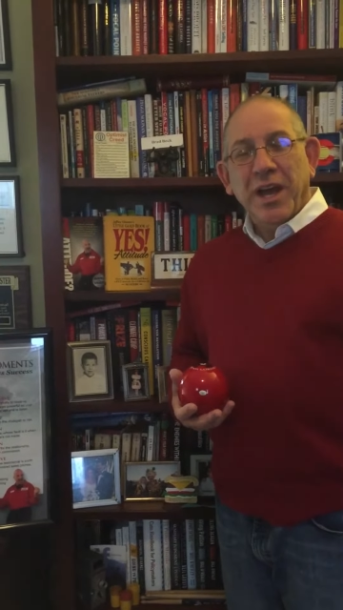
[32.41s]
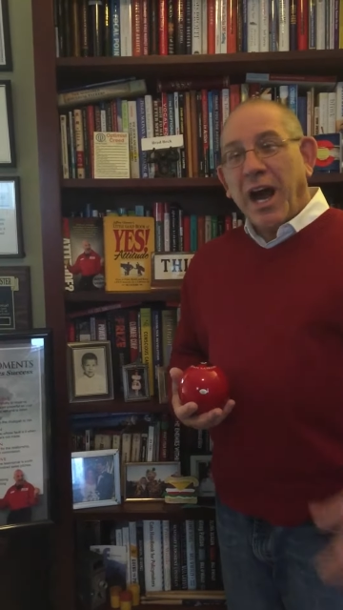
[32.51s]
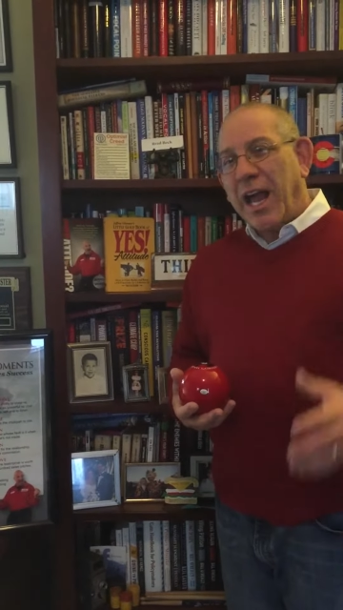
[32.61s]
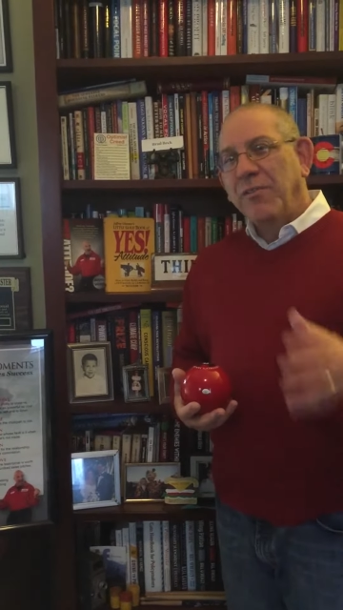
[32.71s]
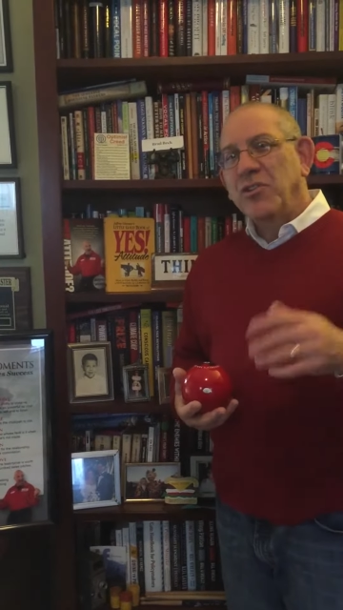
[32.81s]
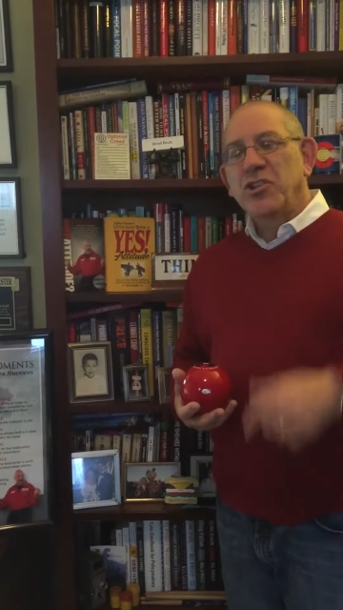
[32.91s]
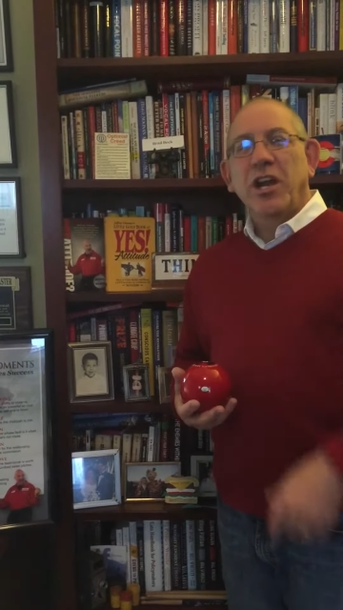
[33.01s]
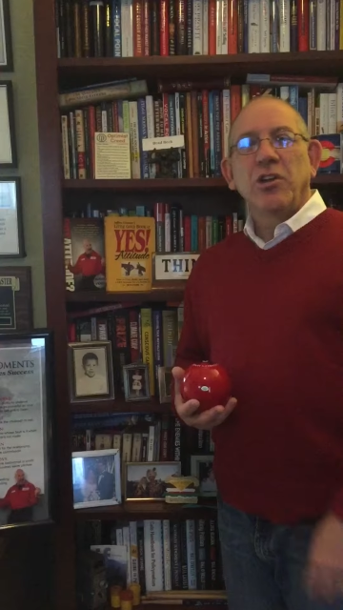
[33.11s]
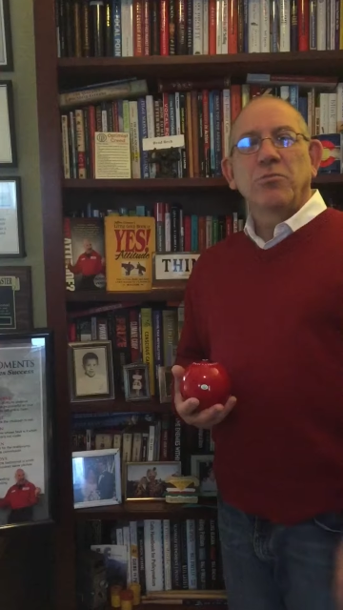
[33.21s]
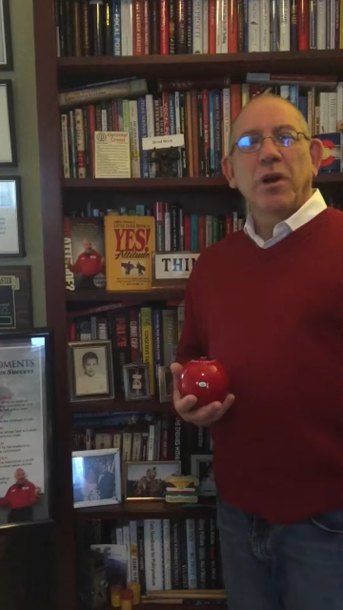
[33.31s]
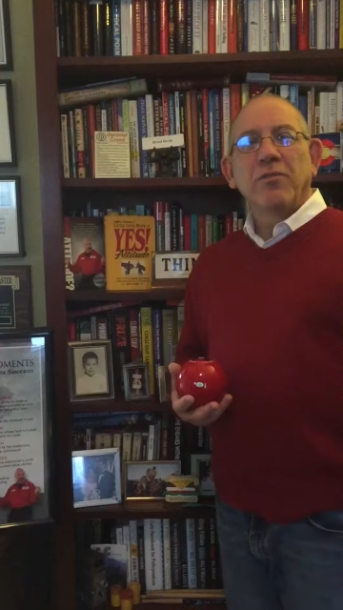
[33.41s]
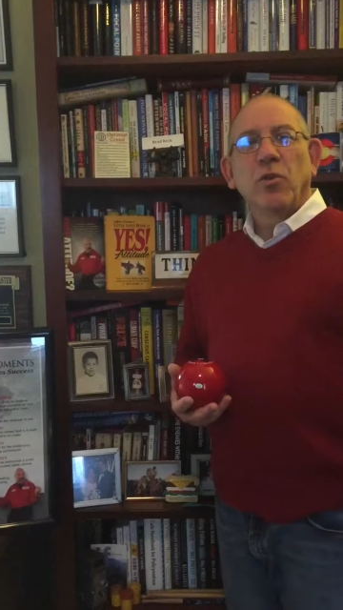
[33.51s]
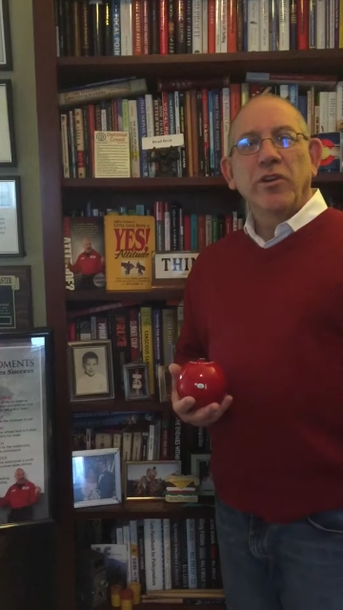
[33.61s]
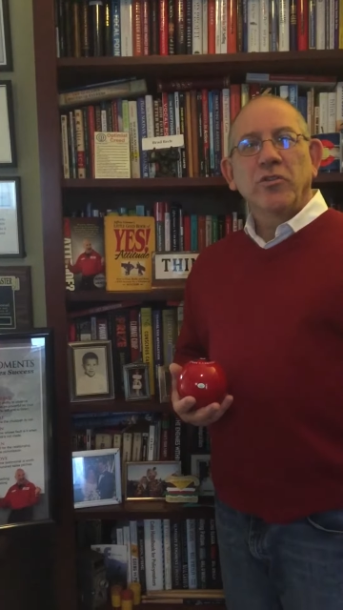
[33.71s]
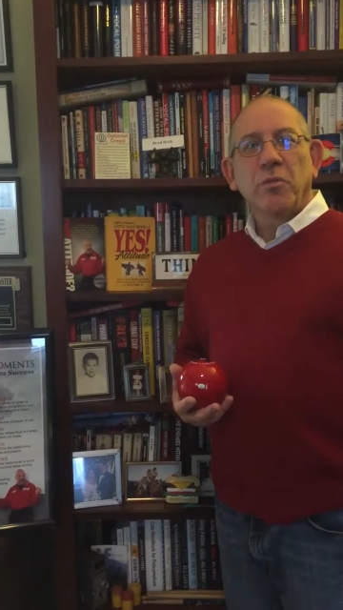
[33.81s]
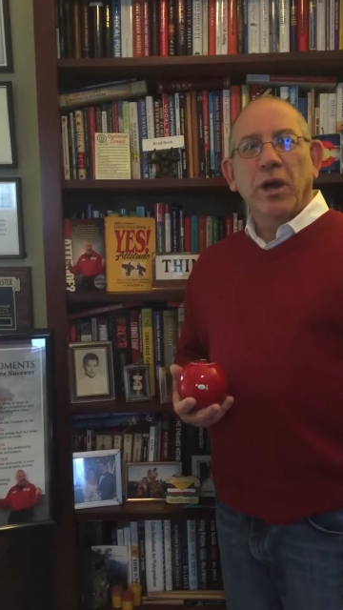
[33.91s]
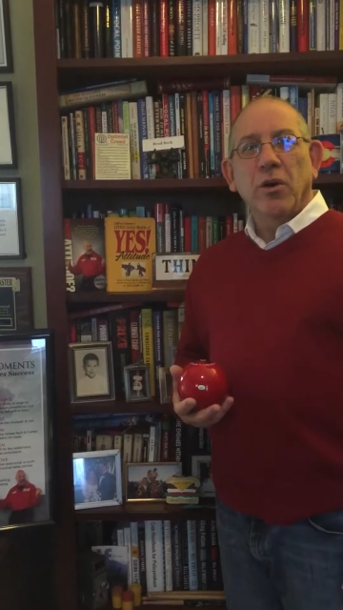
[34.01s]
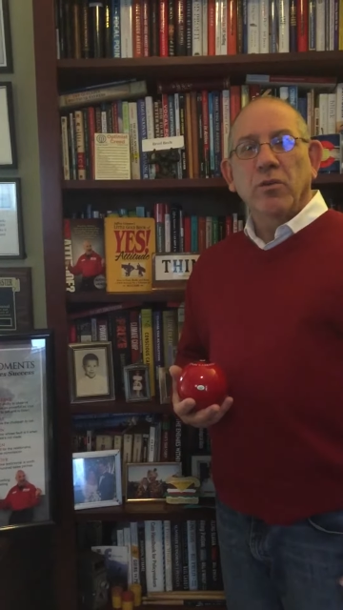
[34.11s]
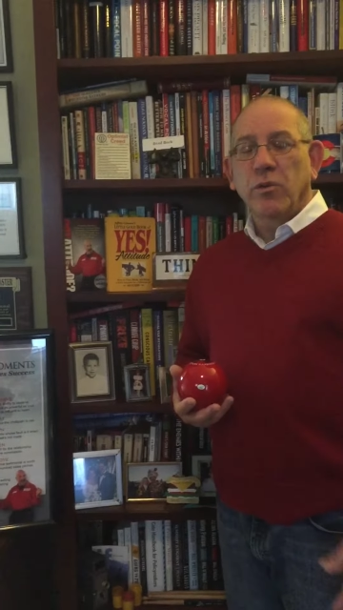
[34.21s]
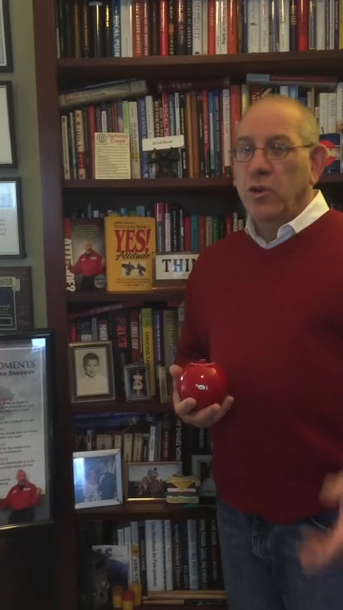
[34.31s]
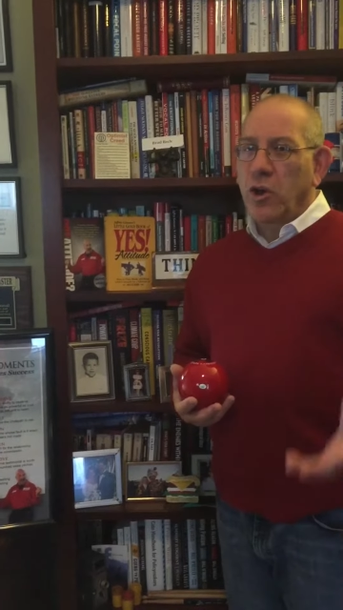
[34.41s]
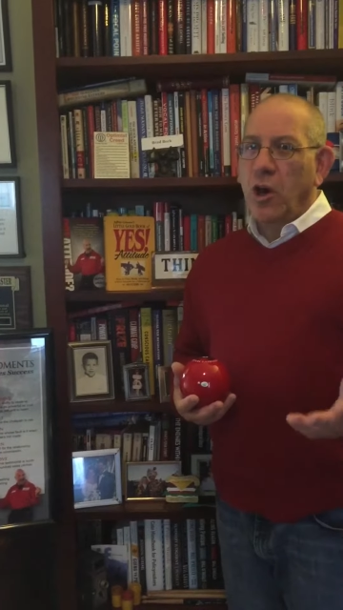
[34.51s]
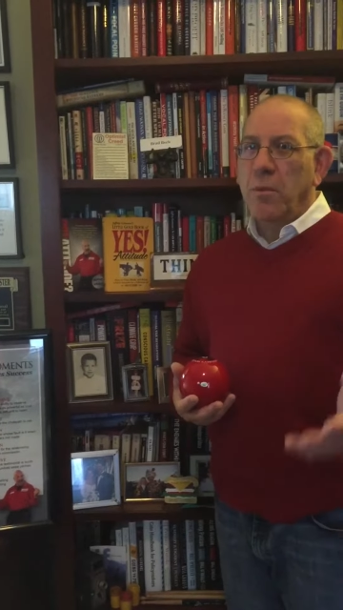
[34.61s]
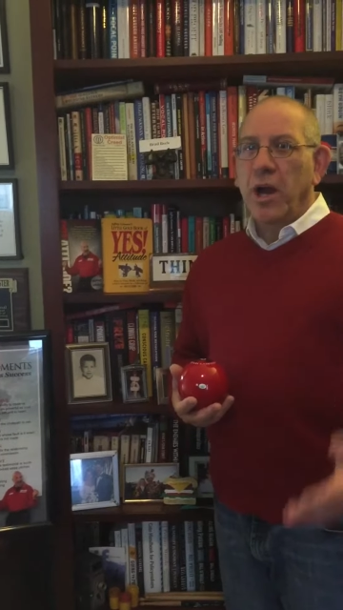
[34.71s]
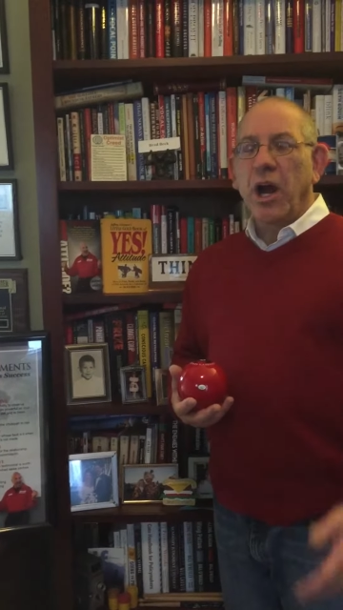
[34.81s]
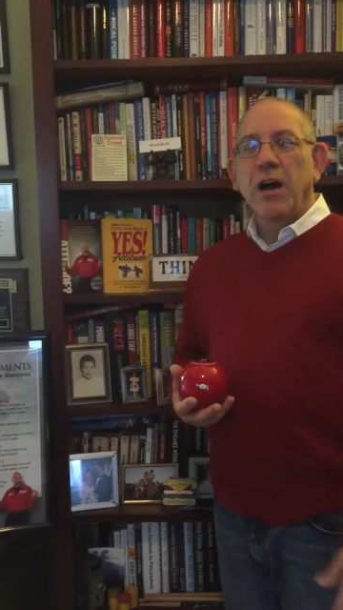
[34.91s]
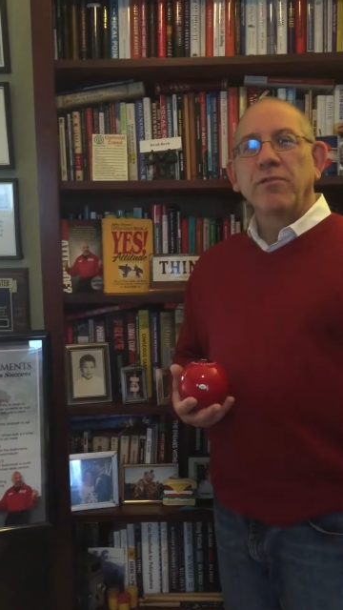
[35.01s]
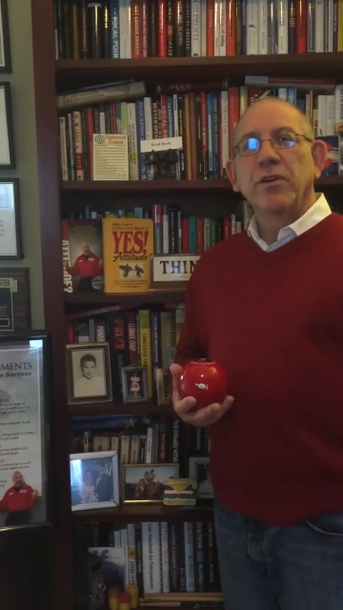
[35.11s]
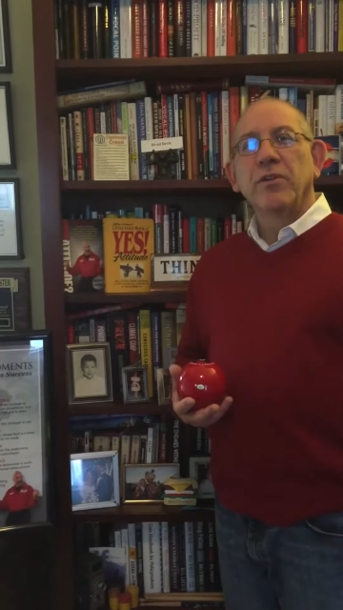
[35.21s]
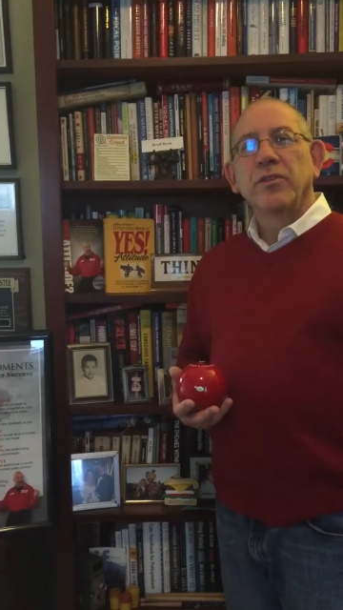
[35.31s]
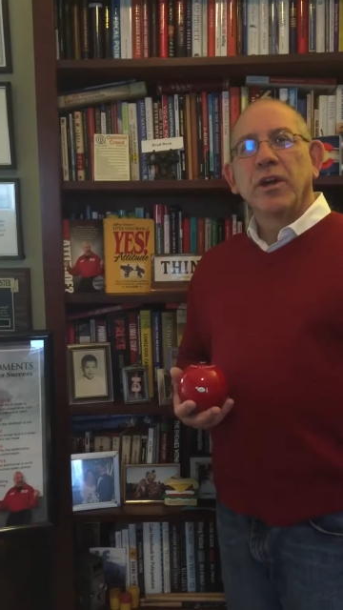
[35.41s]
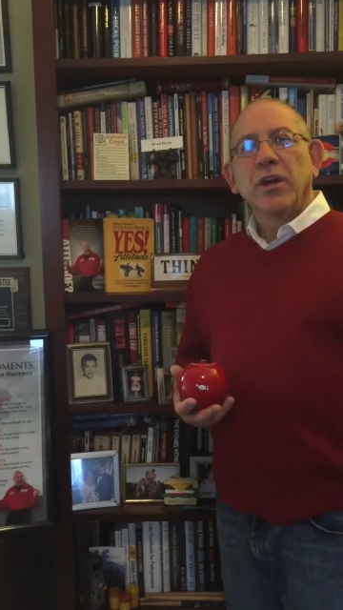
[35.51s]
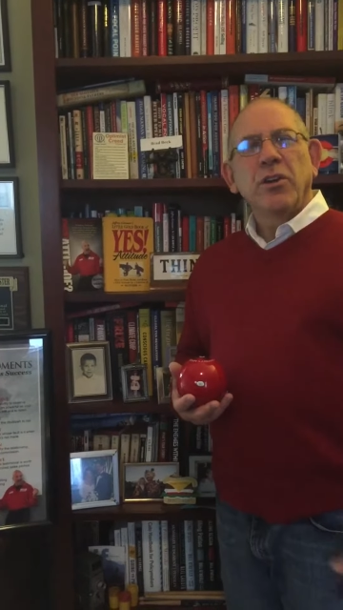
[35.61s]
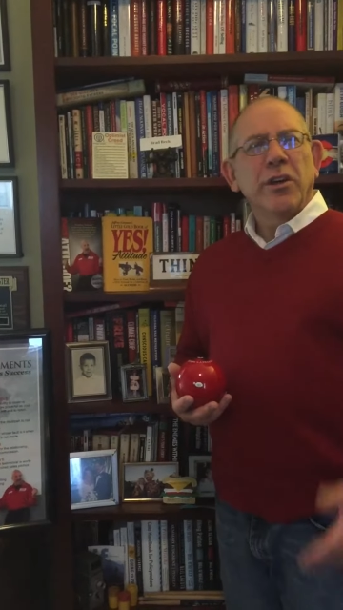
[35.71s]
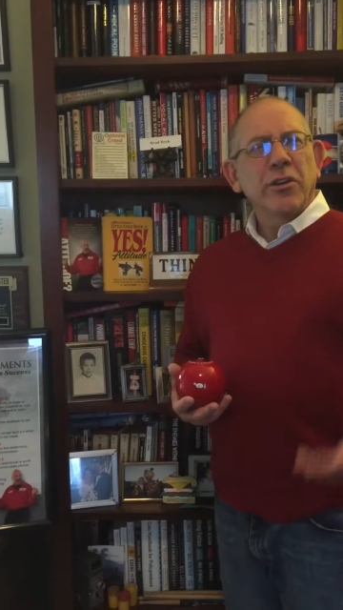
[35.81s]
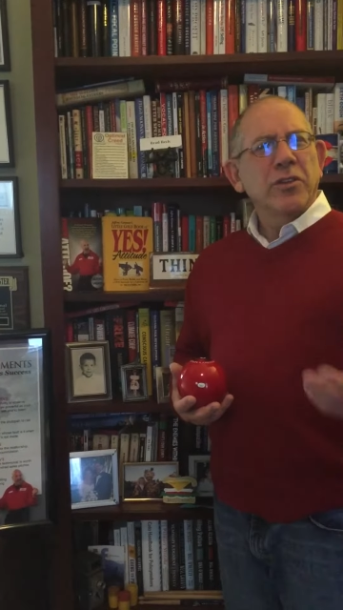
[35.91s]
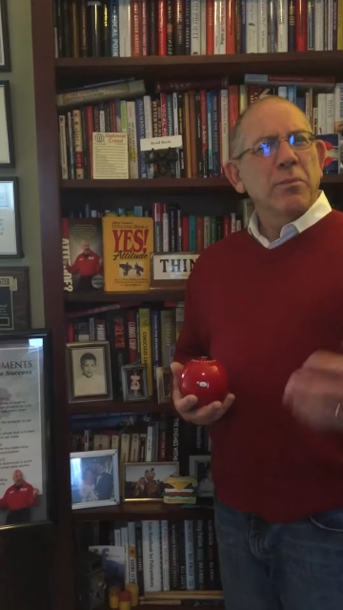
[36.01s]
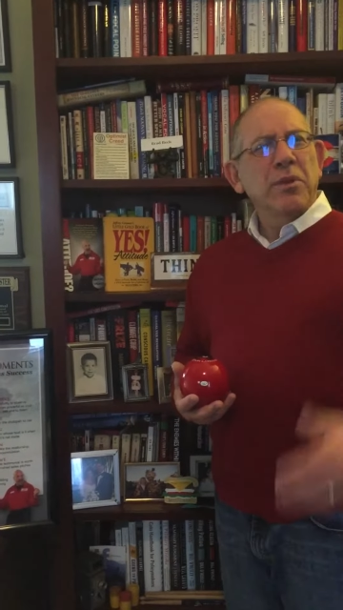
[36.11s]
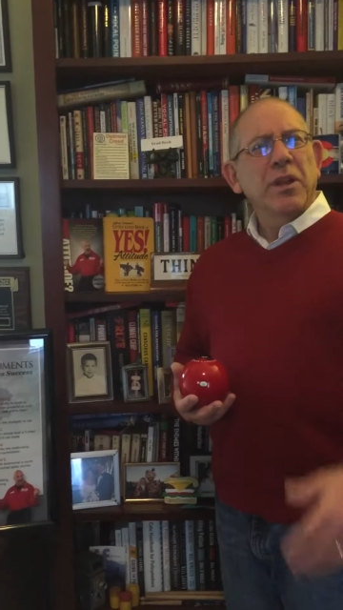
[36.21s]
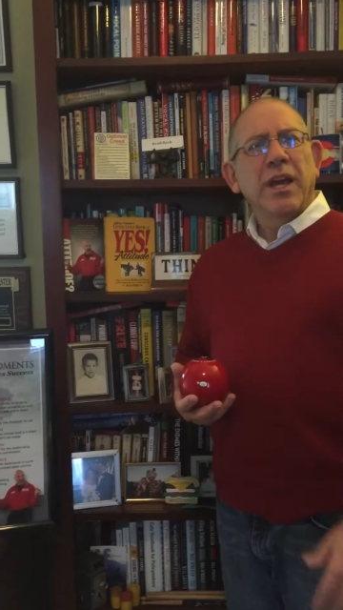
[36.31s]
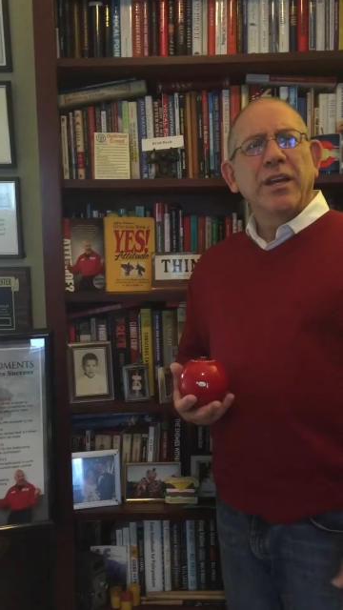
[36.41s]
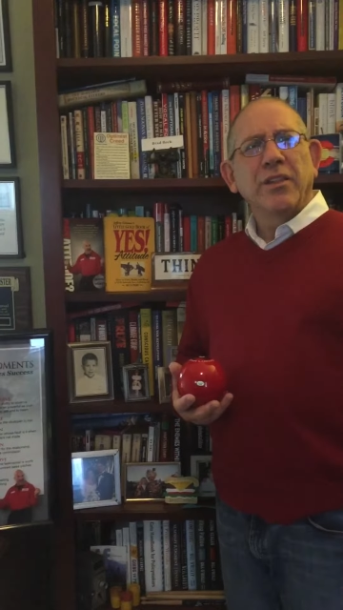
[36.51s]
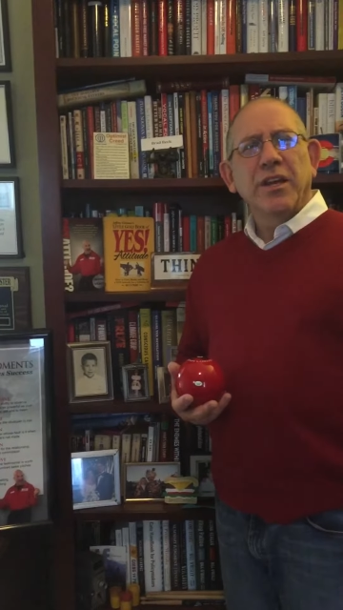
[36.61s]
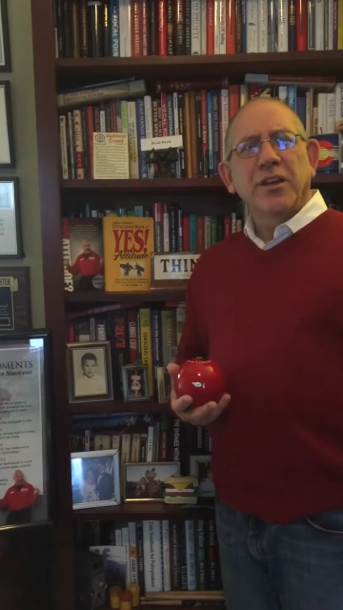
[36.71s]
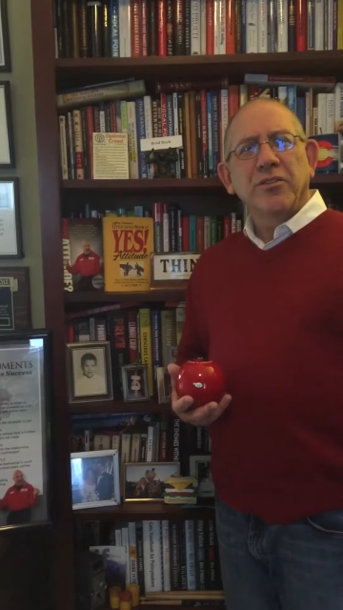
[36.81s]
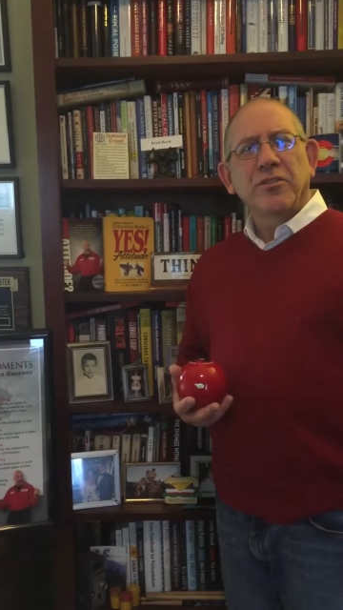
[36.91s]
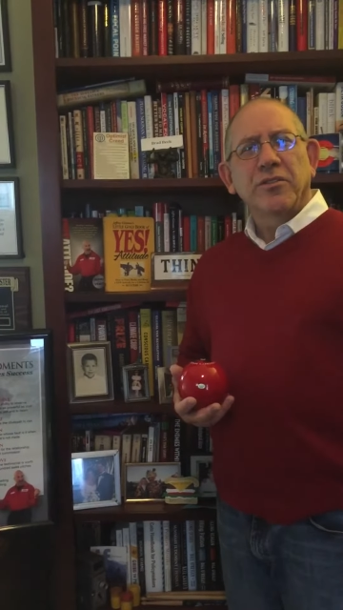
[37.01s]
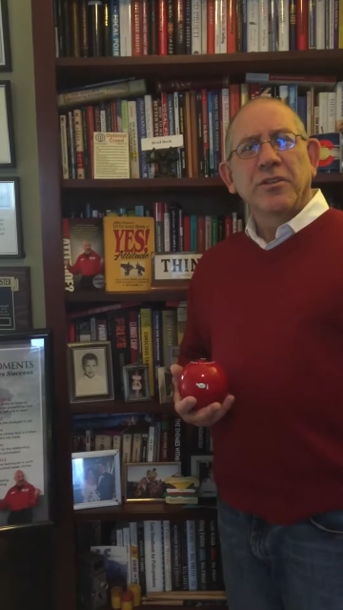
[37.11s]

I even changed my voicemail. When you call my office, you'll hear something like this.